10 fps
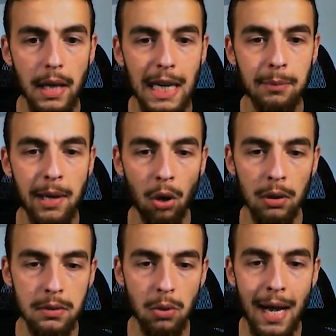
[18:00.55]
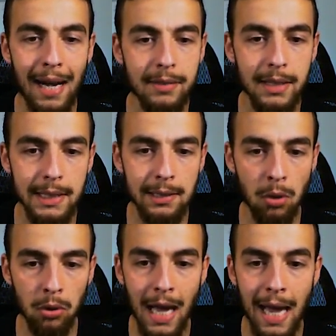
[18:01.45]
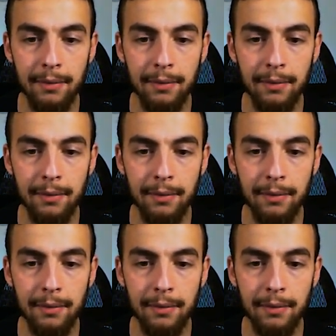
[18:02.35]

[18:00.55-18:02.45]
and we also have the do not have an